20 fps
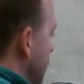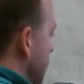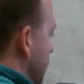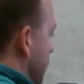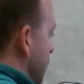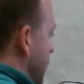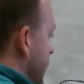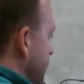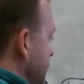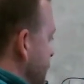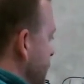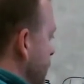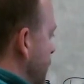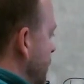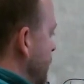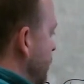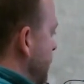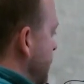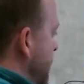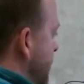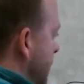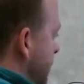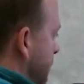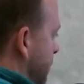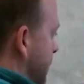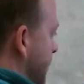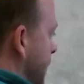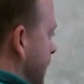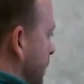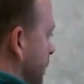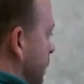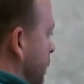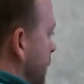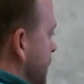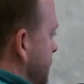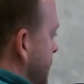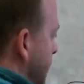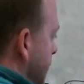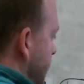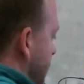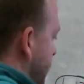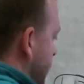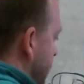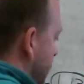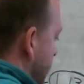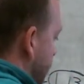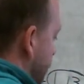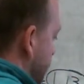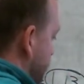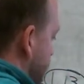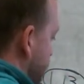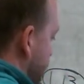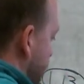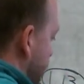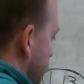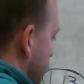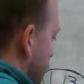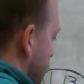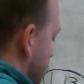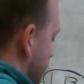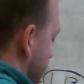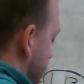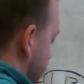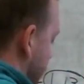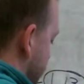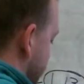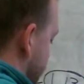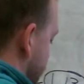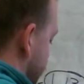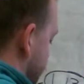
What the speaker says: All right, so we do the same thing. We take the numerator